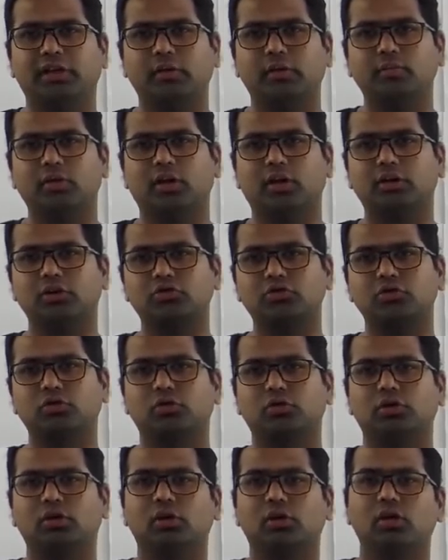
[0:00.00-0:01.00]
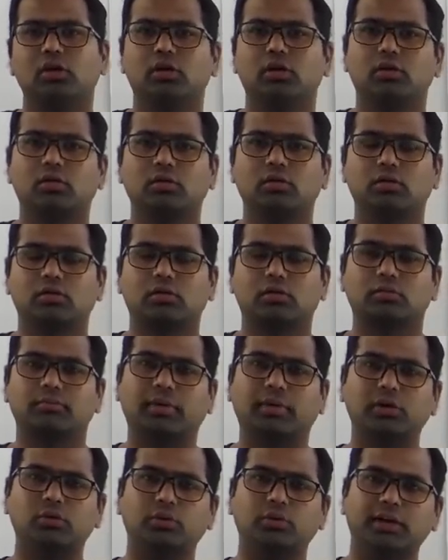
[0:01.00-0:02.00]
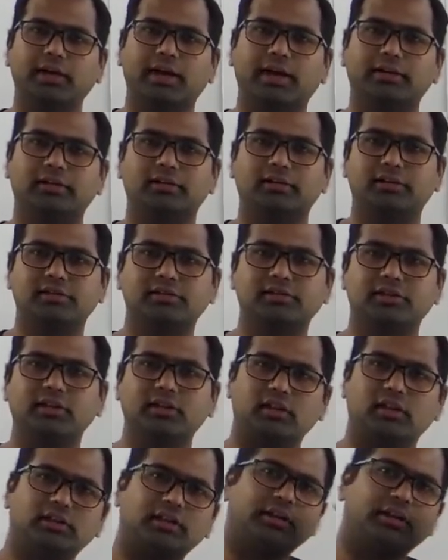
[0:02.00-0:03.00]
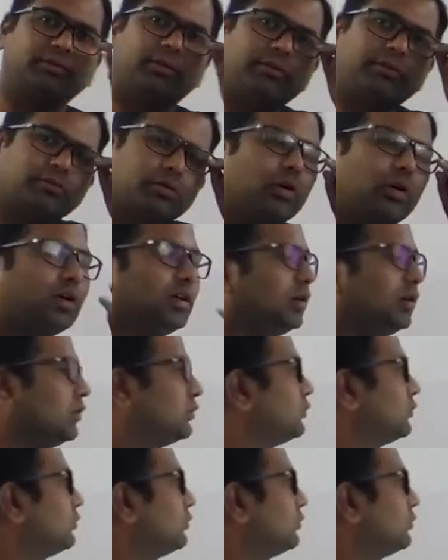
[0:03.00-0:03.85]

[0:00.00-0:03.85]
can be understood by looking at the signal that we have solved.